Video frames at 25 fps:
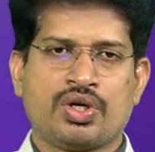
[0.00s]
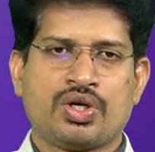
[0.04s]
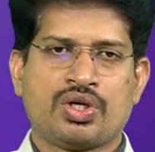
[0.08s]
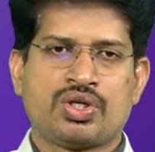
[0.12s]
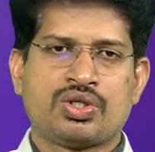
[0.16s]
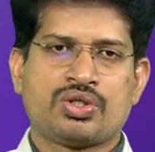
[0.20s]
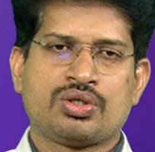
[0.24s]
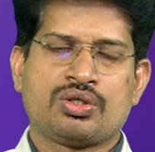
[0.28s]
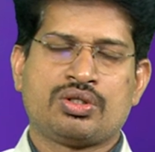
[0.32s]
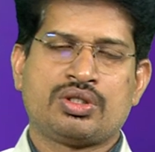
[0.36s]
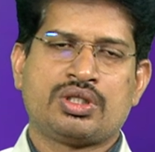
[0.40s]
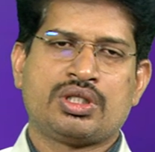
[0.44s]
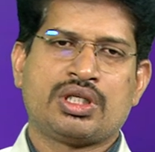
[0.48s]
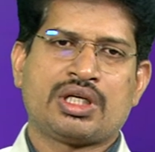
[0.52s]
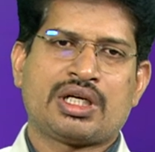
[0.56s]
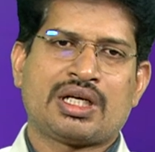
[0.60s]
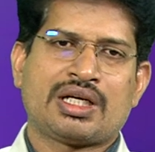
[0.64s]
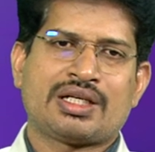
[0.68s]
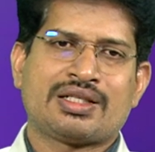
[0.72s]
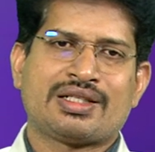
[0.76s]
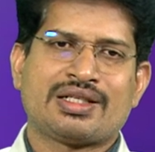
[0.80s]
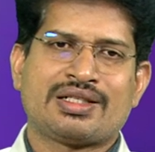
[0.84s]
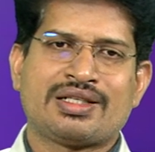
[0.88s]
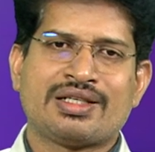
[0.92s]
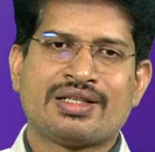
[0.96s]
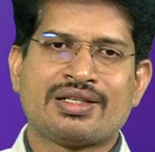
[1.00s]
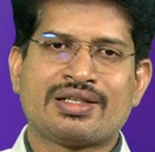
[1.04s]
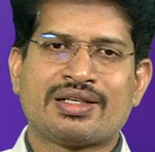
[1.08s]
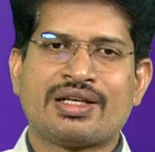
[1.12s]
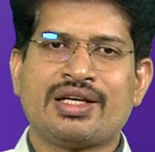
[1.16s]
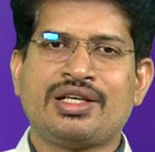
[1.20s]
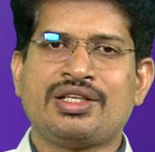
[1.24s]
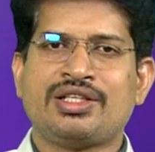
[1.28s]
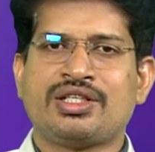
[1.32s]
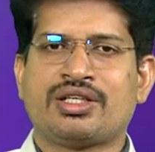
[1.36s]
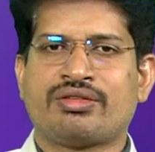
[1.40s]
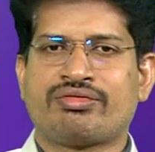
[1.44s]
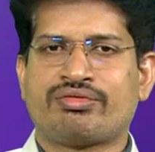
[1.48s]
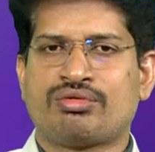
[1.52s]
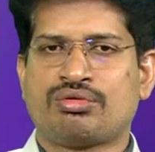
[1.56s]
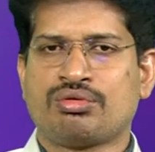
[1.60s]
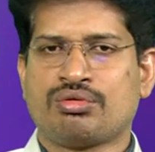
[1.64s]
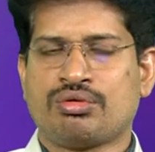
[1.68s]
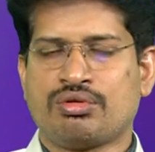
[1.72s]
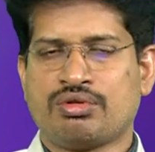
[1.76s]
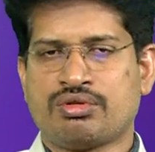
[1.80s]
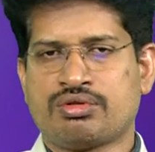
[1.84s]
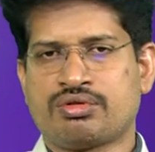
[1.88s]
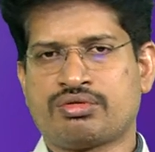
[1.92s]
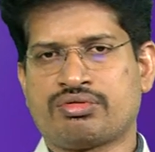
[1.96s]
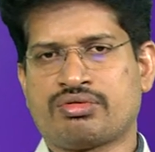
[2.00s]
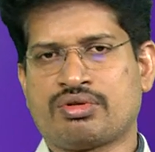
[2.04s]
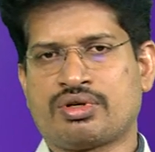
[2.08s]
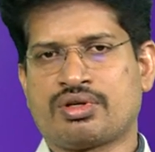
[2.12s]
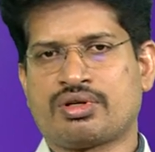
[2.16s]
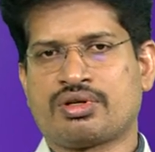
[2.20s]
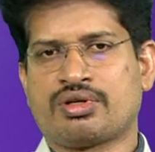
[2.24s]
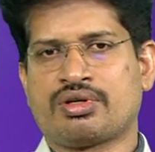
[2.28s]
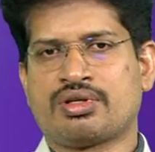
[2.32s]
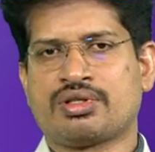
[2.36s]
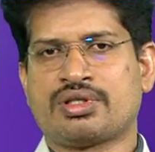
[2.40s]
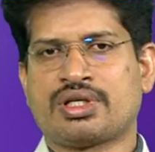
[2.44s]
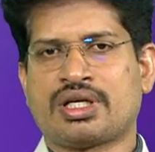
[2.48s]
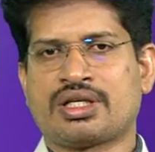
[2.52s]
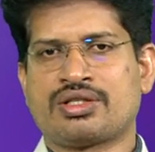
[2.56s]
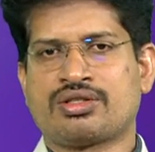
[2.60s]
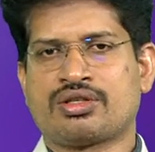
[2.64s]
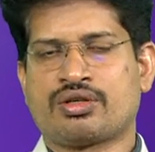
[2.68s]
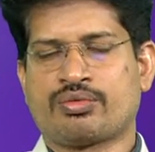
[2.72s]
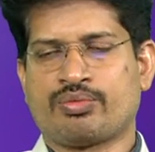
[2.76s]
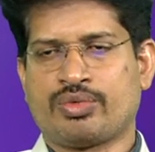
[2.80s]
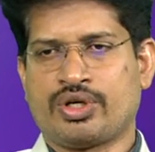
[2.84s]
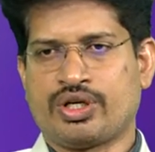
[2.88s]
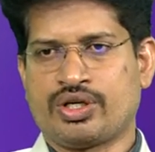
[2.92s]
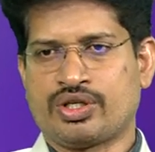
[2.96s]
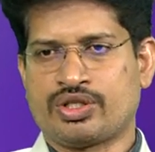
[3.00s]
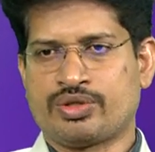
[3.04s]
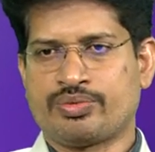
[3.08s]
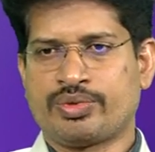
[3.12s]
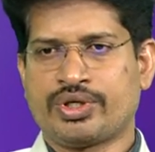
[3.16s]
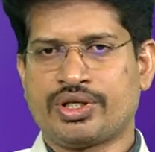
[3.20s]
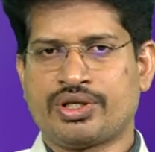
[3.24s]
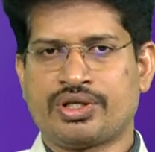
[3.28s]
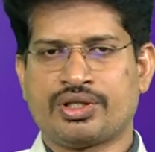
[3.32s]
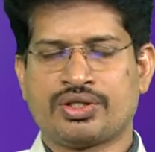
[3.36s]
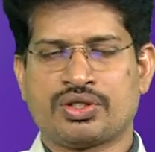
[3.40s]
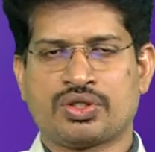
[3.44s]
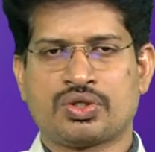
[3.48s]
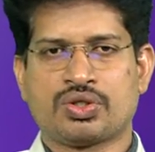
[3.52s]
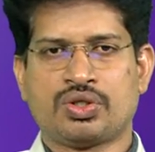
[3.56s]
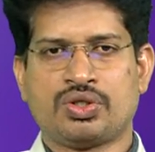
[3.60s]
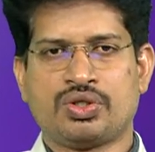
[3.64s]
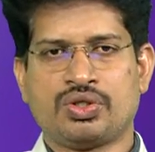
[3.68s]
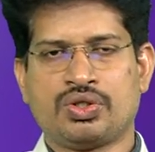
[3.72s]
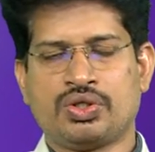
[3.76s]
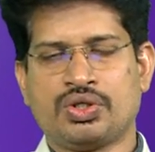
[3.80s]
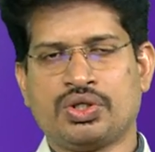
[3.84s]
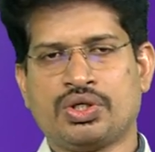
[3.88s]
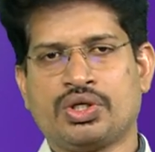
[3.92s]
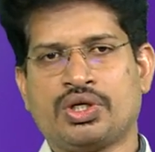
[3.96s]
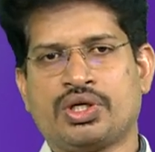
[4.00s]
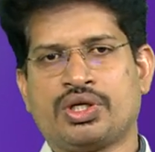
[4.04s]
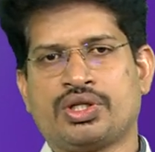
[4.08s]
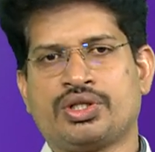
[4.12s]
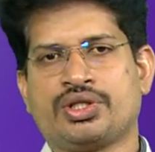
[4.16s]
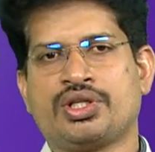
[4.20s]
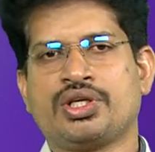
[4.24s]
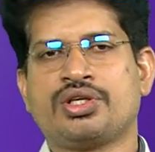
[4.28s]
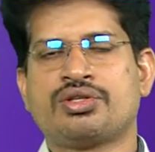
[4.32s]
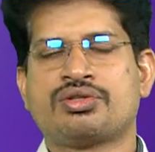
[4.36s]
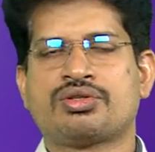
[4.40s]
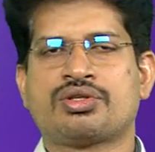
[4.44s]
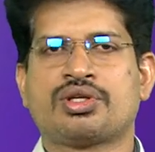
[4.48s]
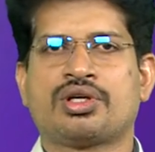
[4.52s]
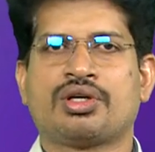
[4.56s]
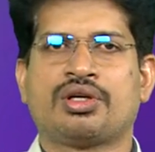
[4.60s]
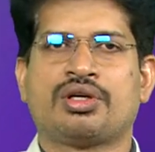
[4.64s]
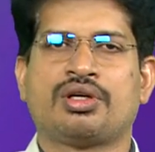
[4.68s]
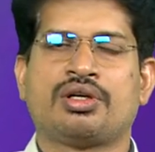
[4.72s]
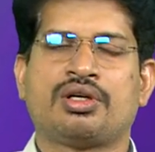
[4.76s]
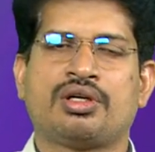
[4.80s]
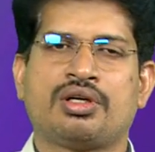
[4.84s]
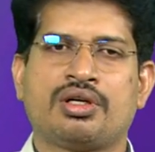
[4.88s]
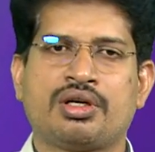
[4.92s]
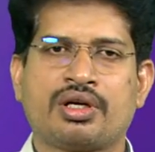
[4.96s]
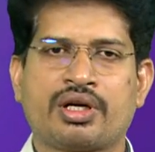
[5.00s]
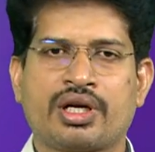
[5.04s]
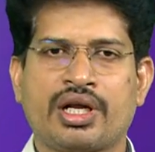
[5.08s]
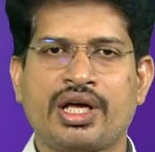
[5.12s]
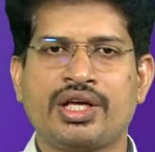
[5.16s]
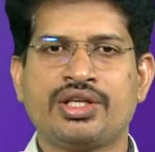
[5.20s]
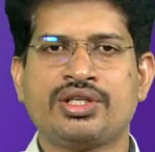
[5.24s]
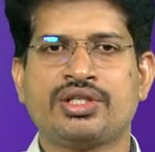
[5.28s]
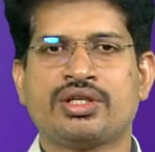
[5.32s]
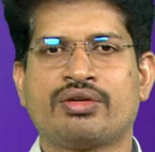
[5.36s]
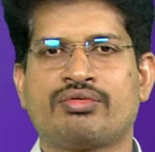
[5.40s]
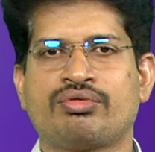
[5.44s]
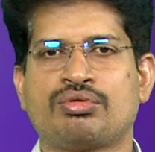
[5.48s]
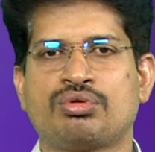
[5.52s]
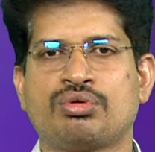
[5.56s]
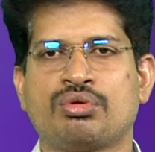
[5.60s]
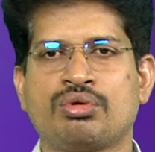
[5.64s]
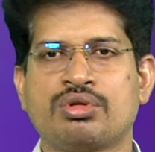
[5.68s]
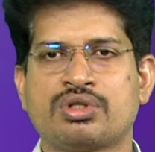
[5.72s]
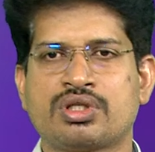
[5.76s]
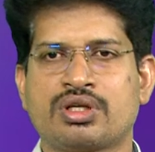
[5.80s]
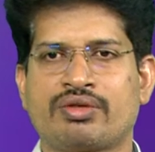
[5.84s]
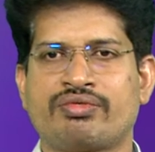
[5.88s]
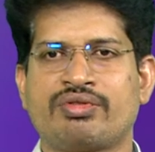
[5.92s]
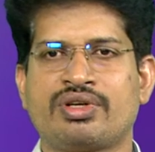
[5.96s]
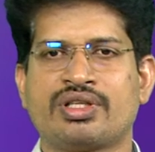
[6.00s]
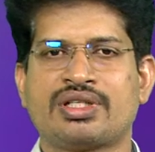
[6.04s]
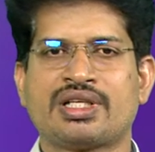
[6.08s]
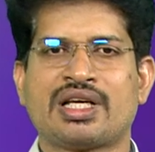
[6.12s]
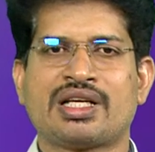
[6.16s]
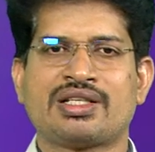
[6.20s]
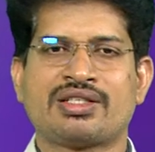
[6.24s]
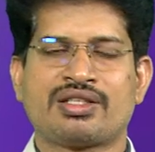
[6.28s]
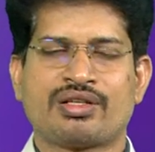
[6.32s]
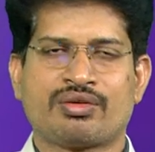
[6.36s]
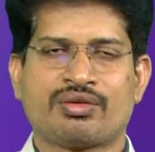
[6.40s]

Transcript: So, there are certain range of tools for disaster management. So, this uh, range of tools of disaster